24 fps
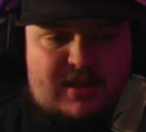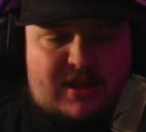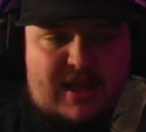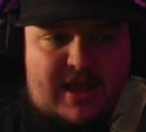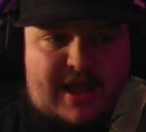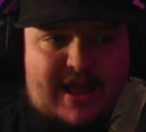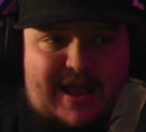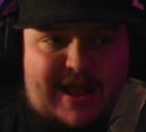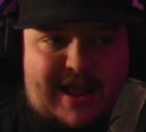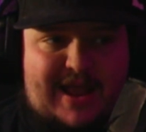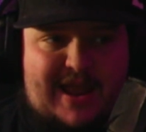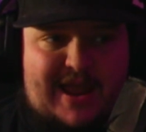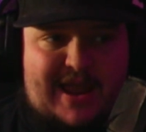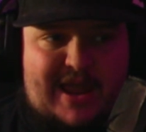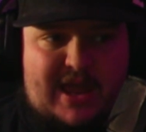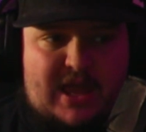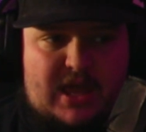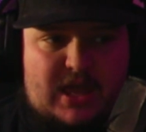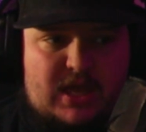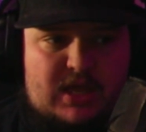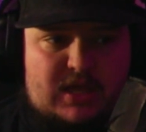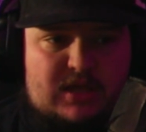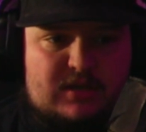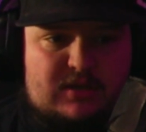
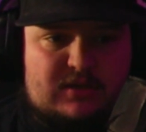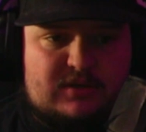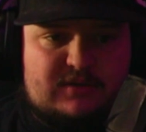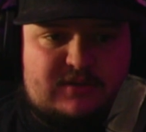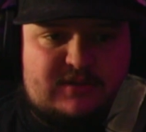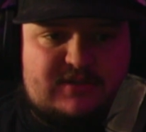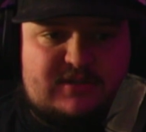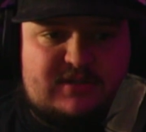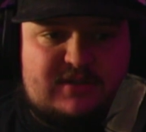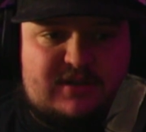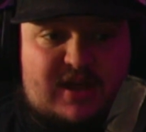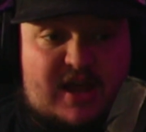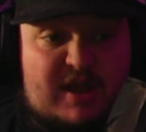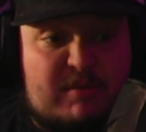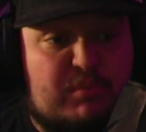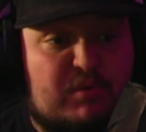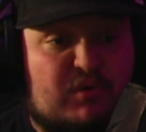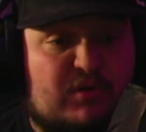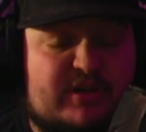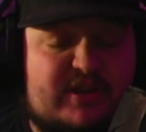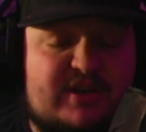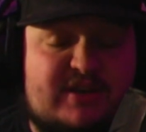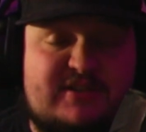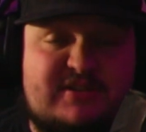and I
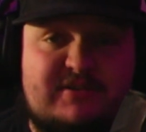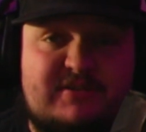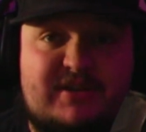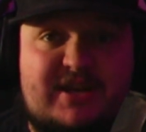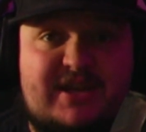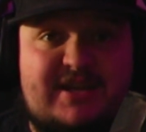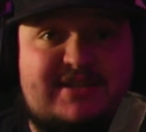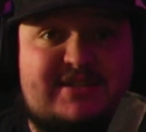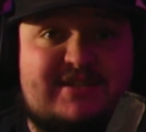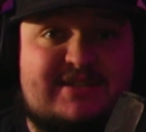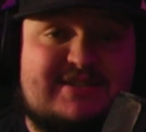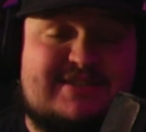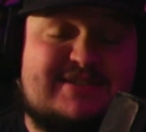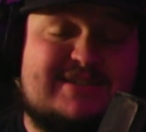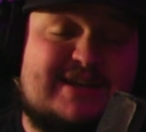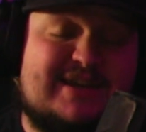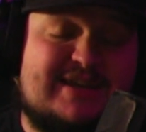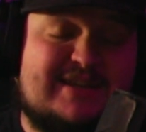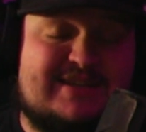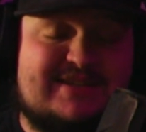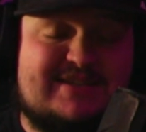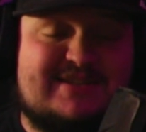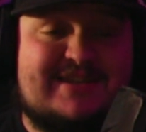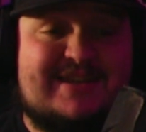pointed to an exit
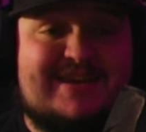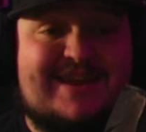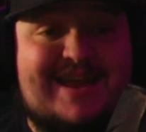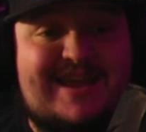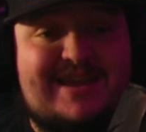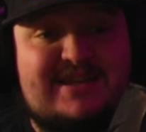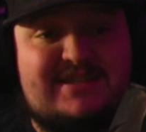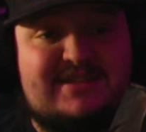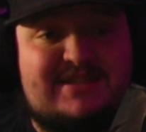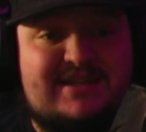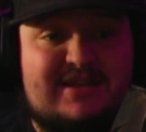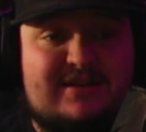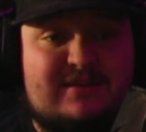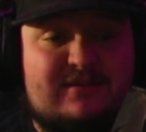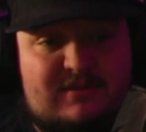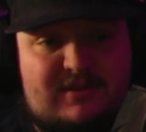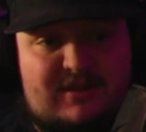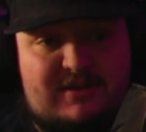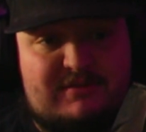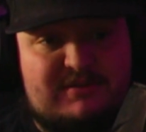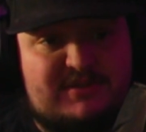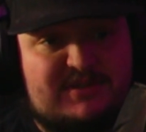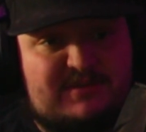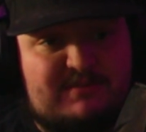sign and said exit, and
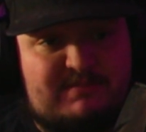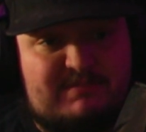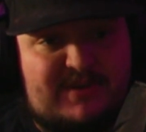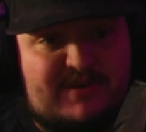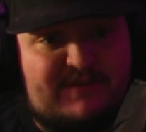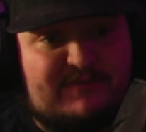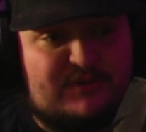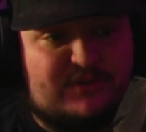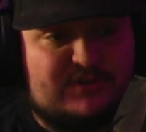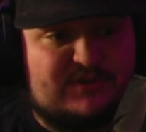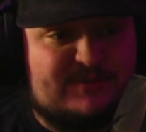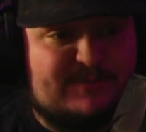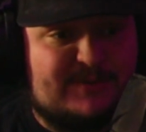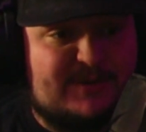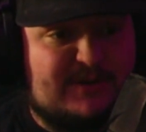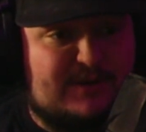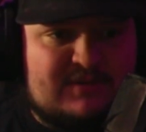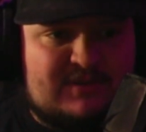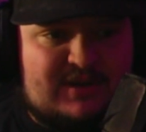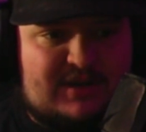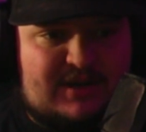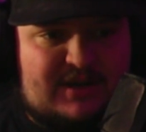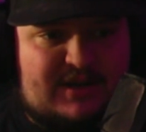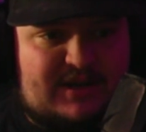that was my first word.
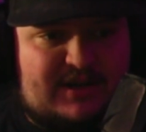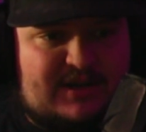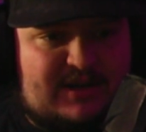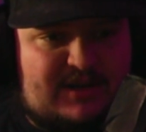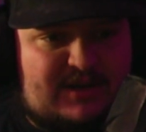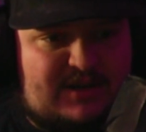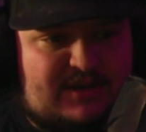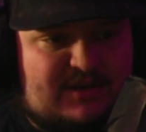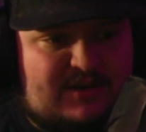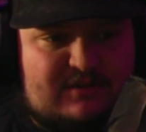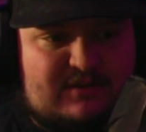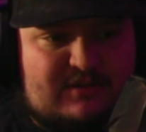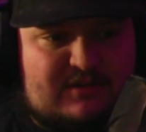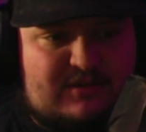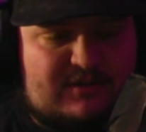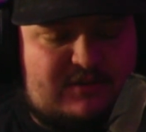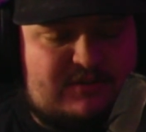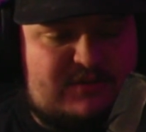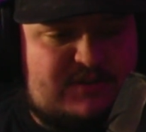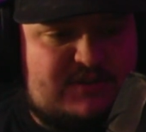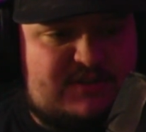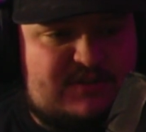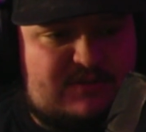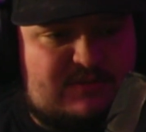I heard
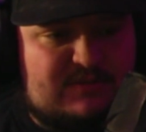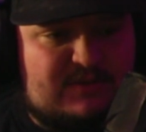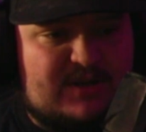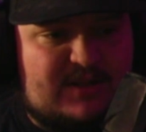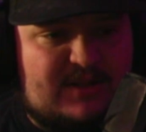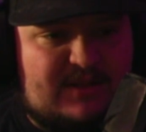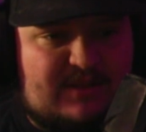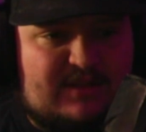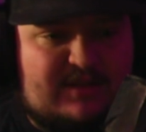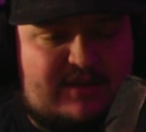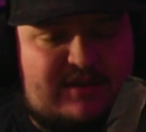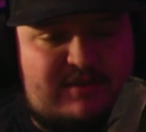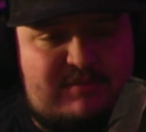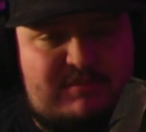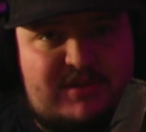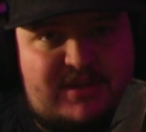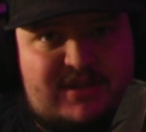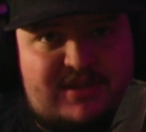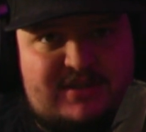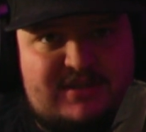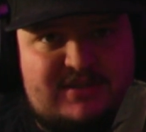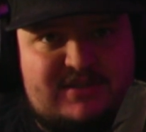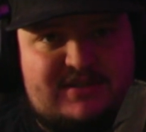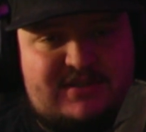this story a lot
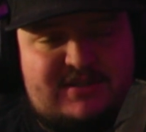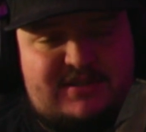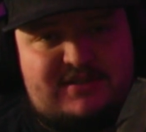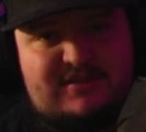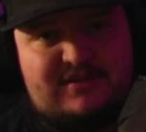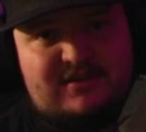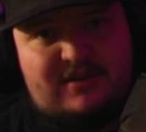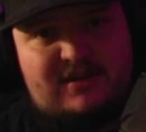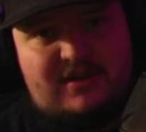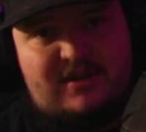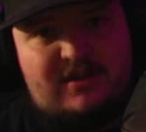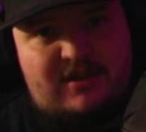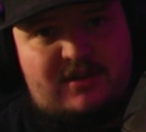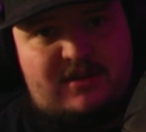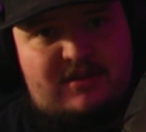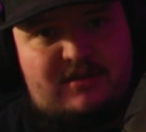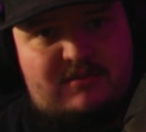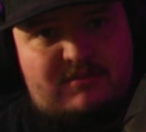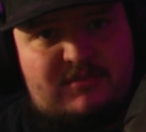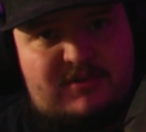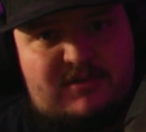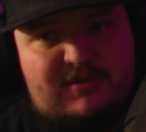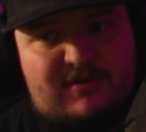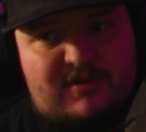because
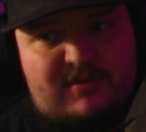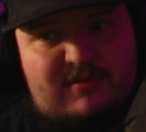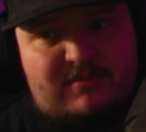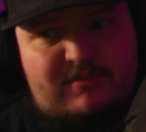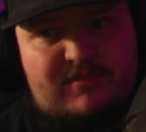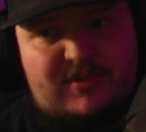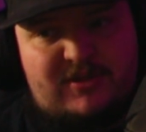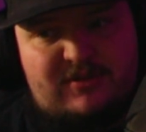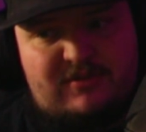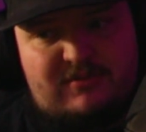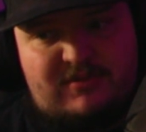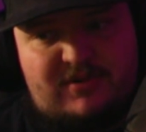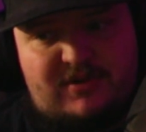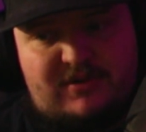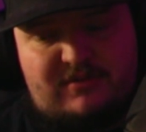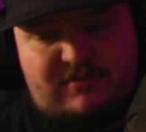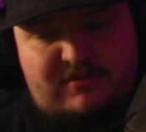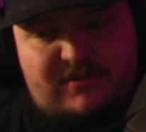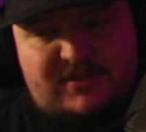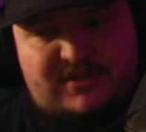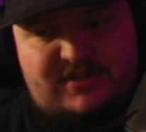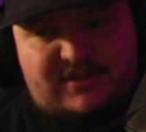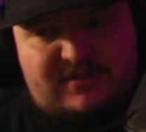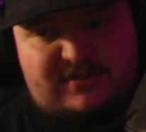my grandmother would
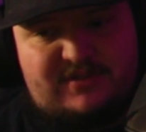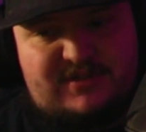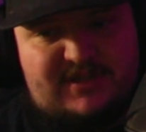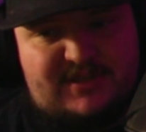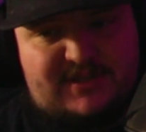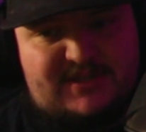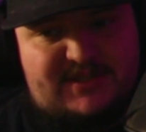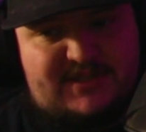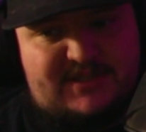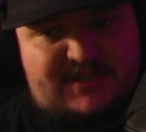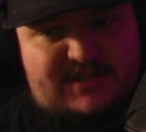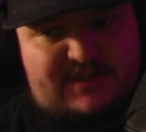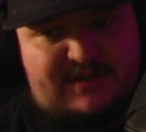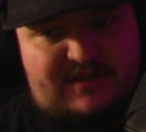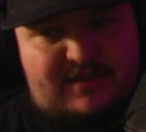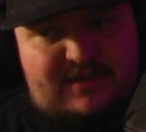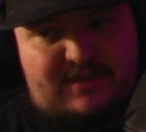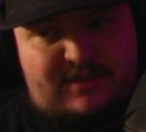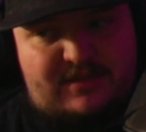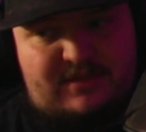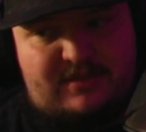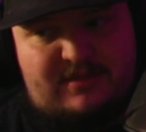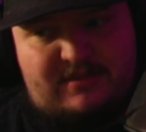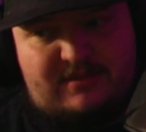always use this as a
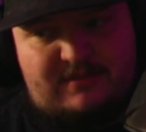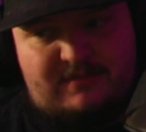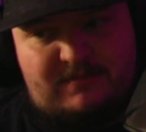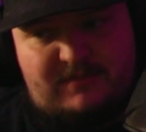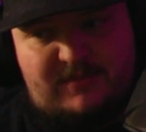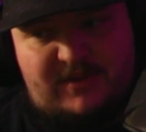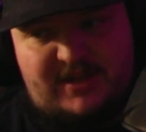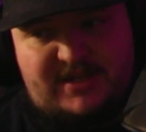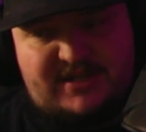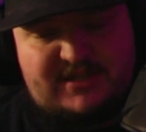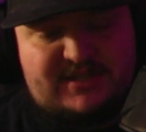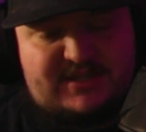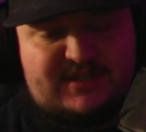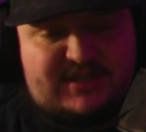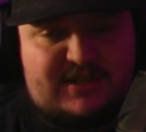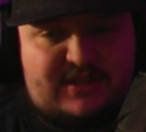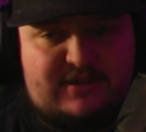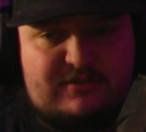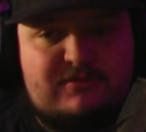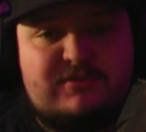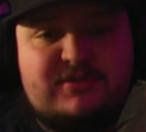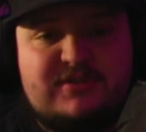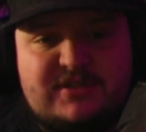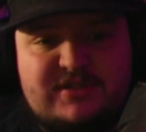
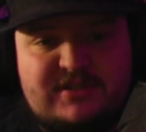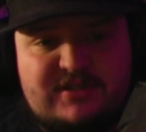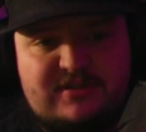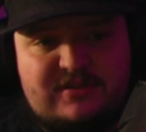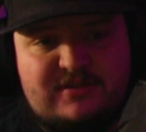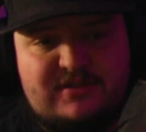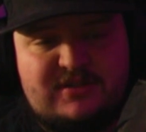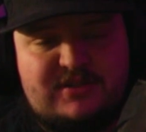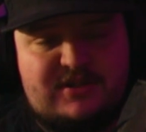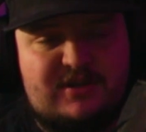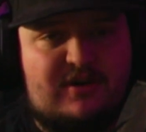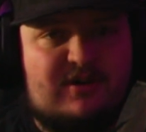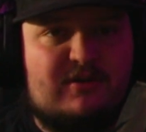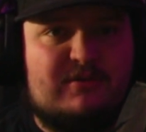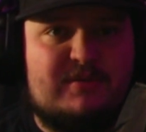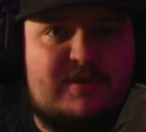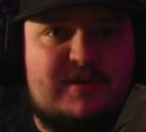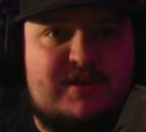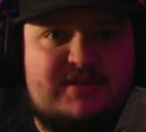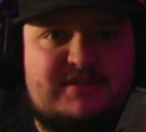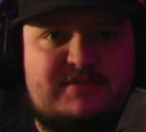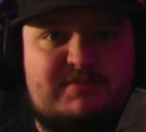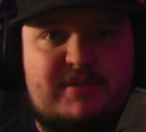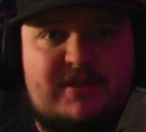excuse to
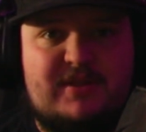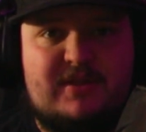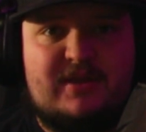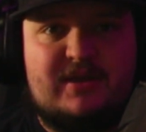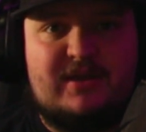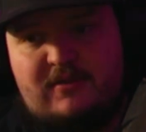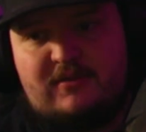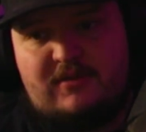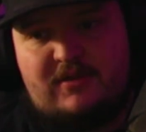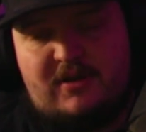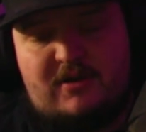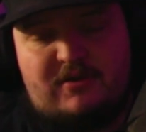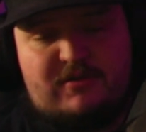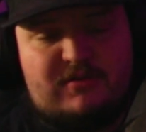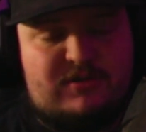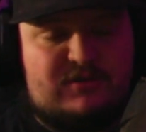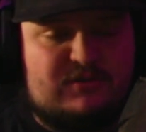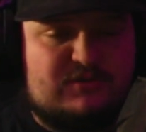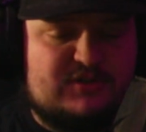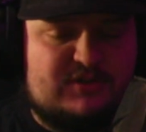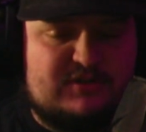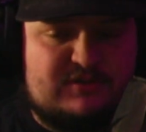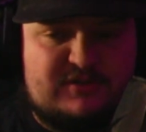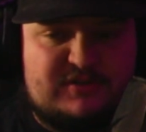always be like, oh, you're
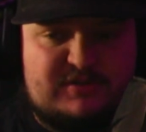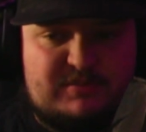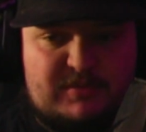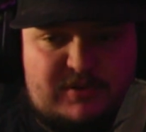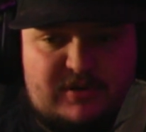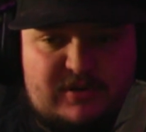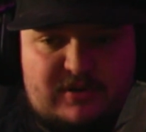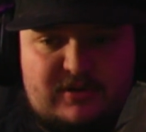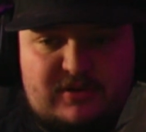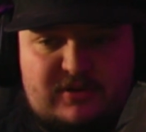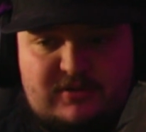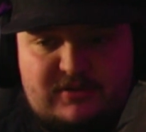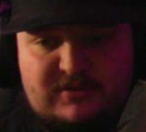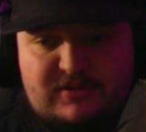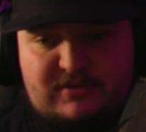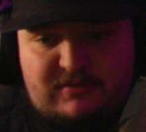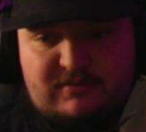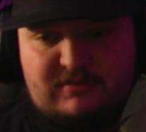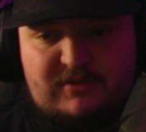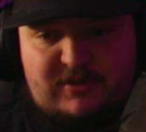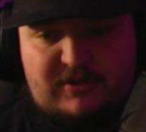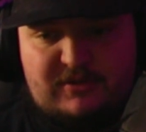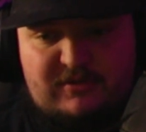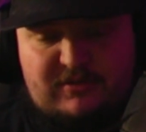so smart,
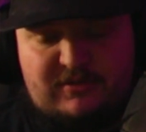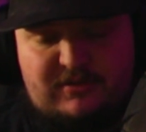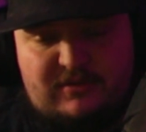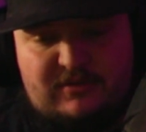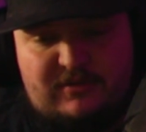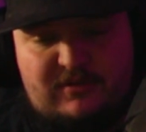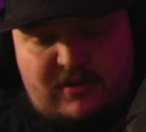you're